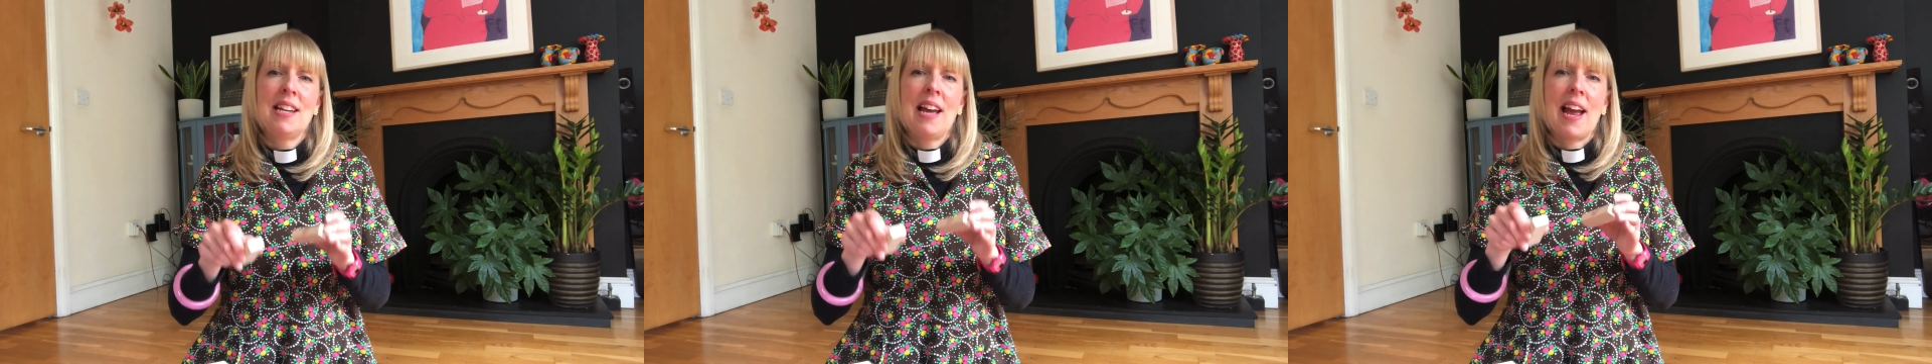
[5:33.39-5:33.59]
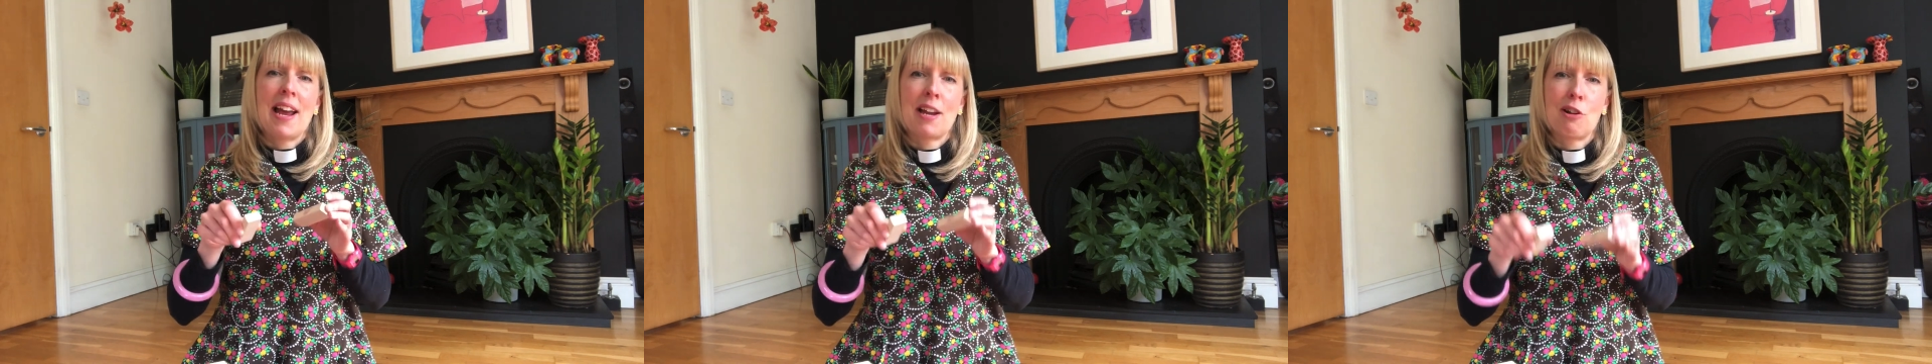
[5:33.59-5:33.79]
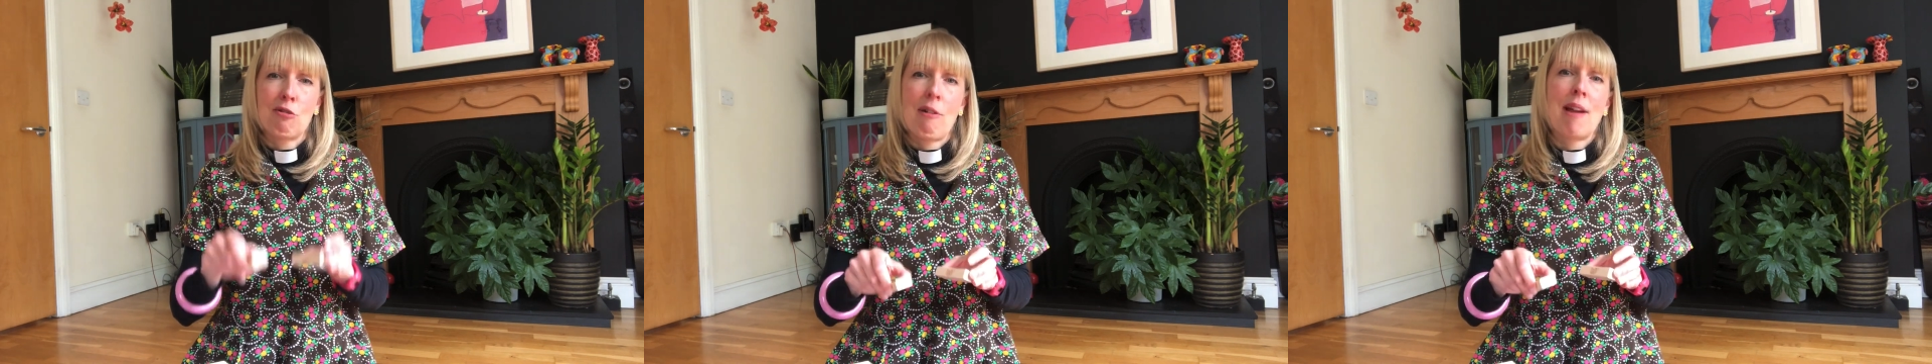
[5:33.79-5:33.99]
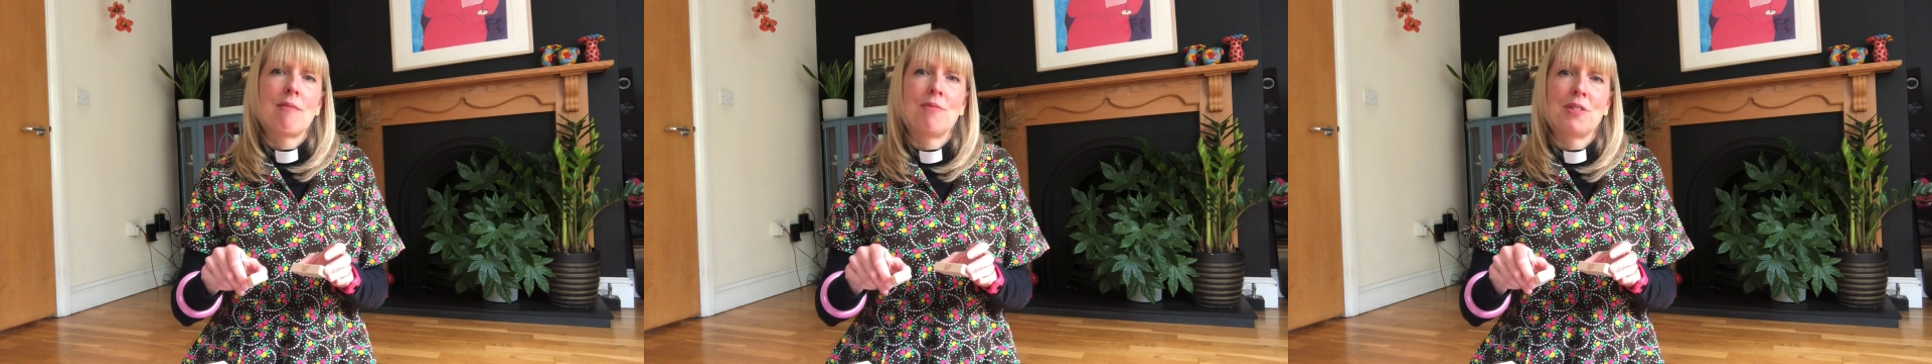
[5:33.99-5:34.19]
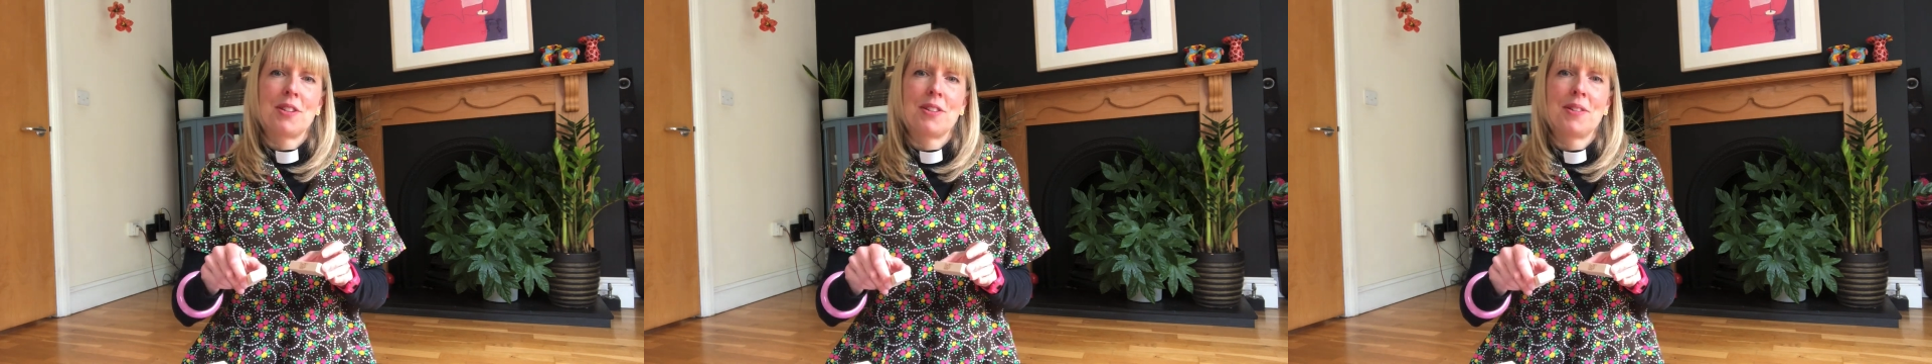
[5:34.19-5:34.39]
and
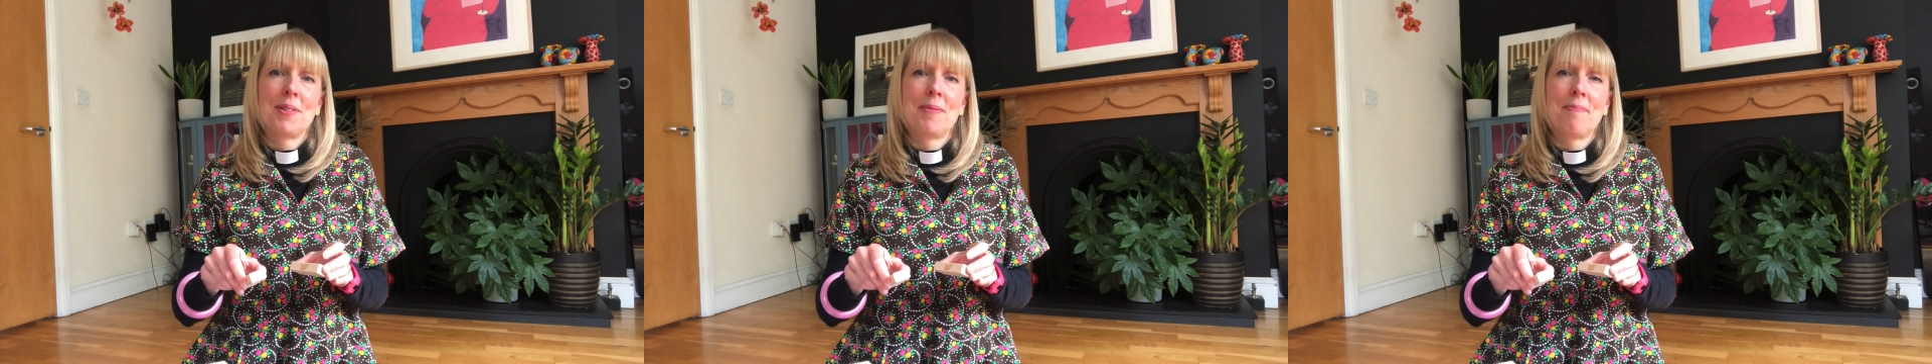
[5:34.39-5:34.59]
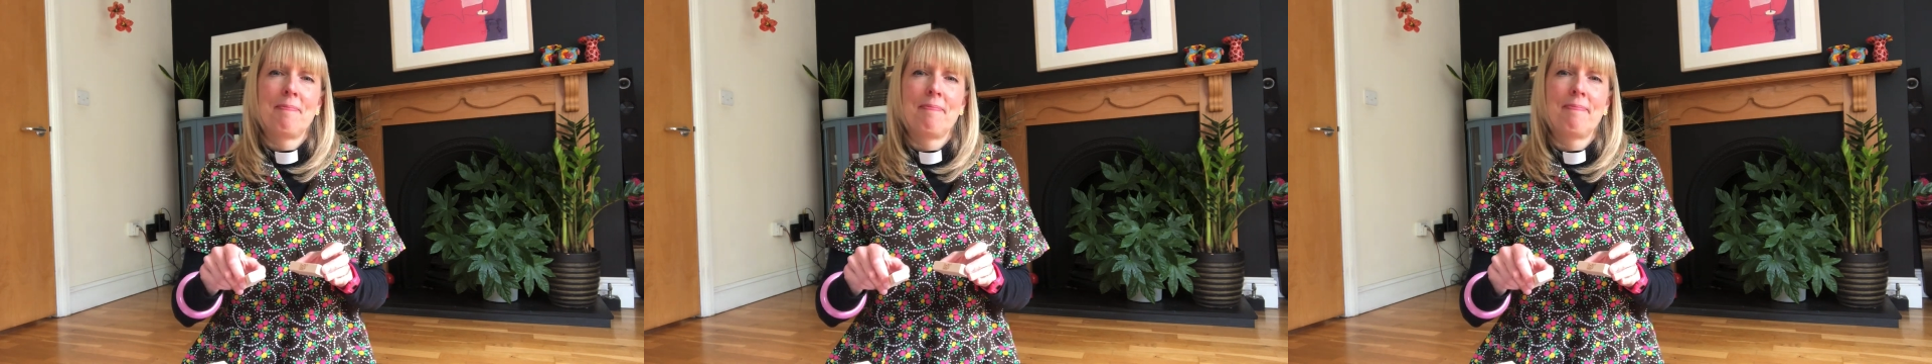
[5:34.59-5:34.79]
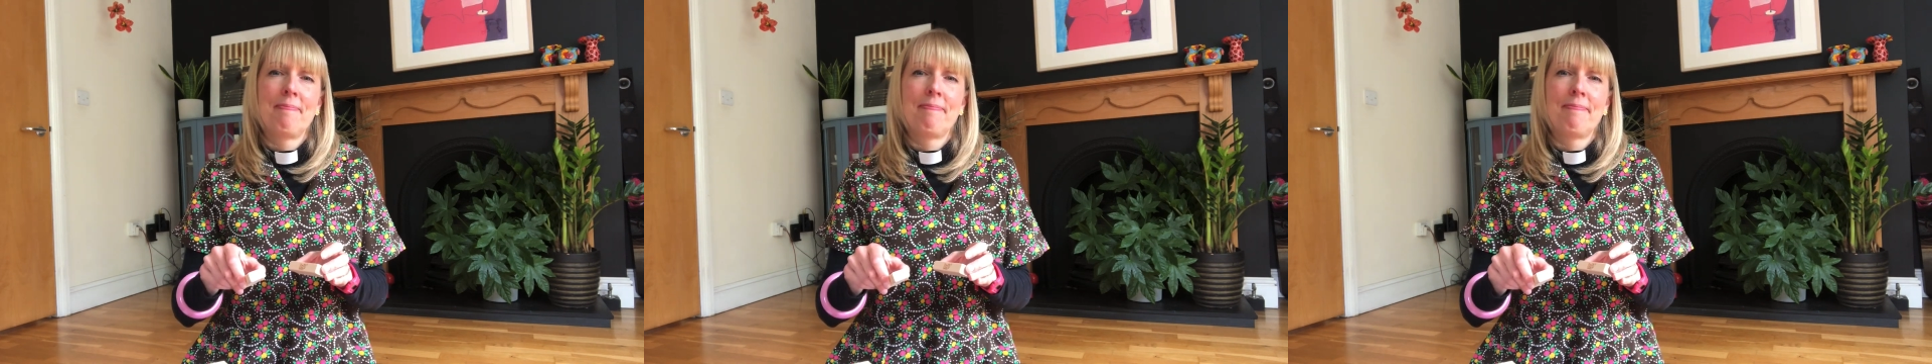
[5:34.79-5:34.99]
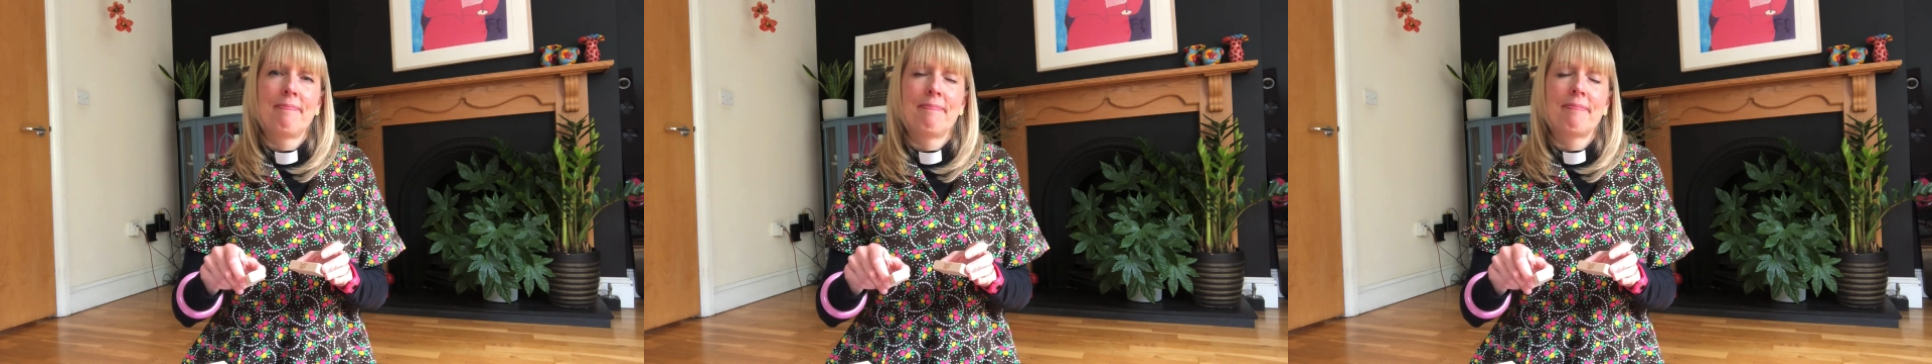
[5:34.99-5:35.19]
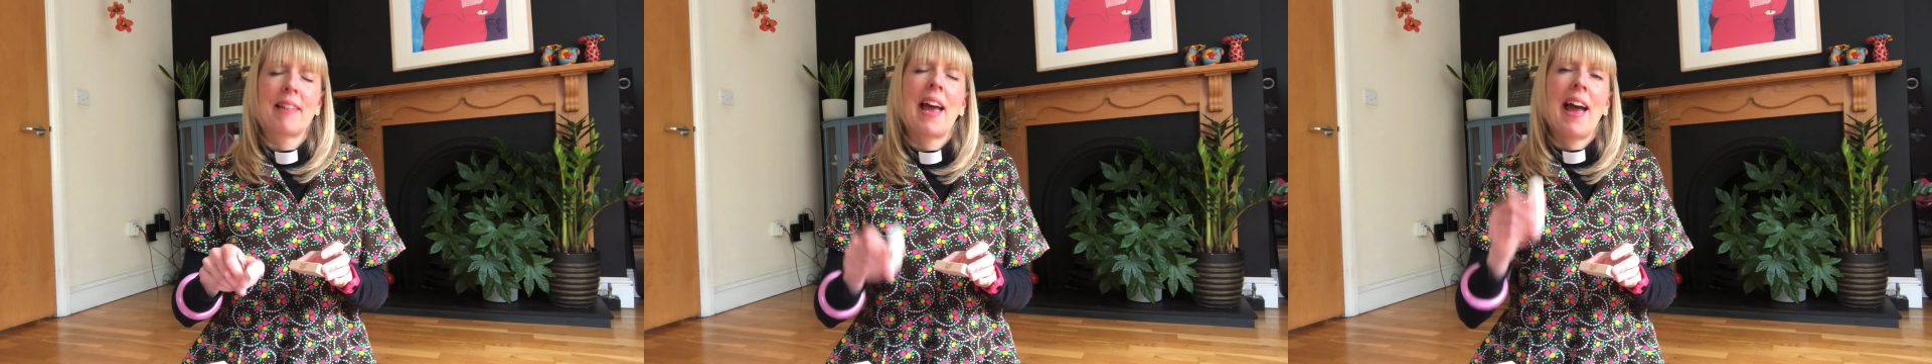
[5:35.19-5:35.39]
grounded.
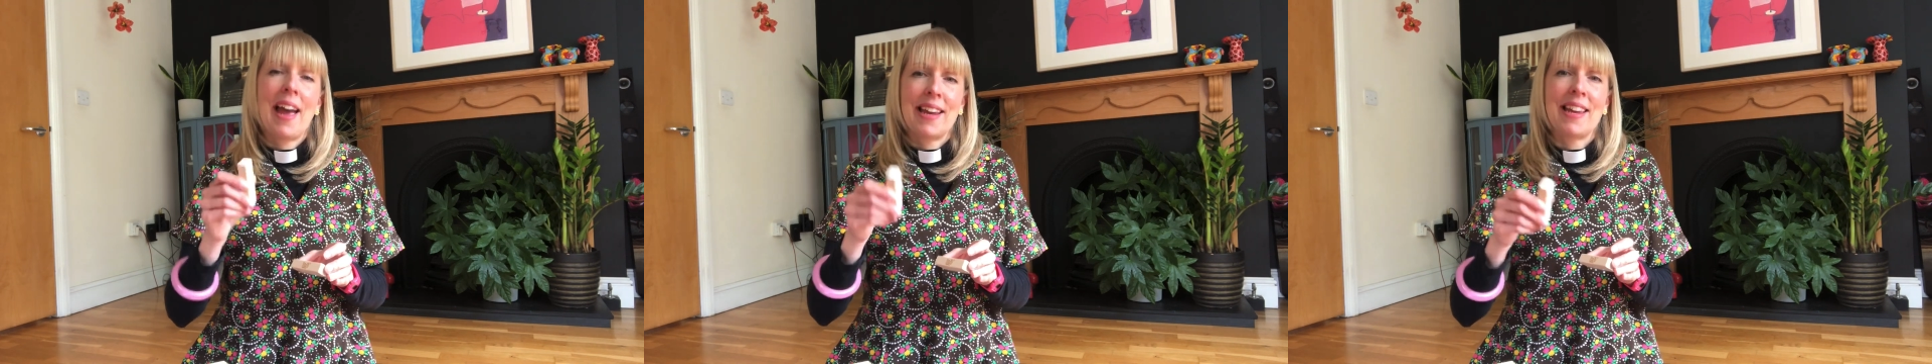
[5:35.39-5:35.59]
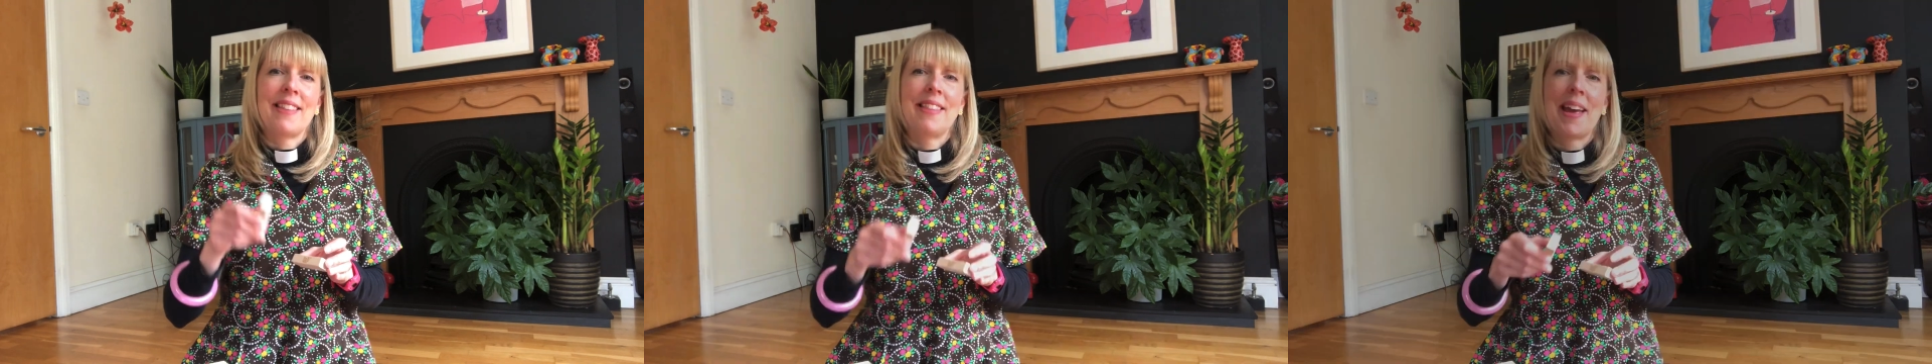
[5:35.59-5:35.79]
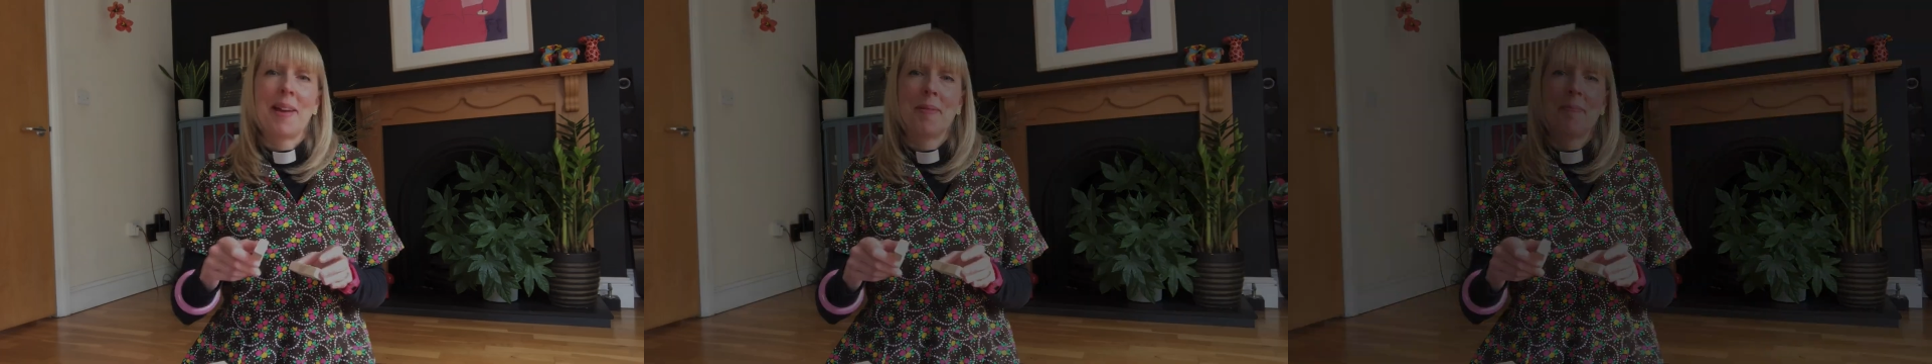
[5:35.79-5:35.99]
Hang in there.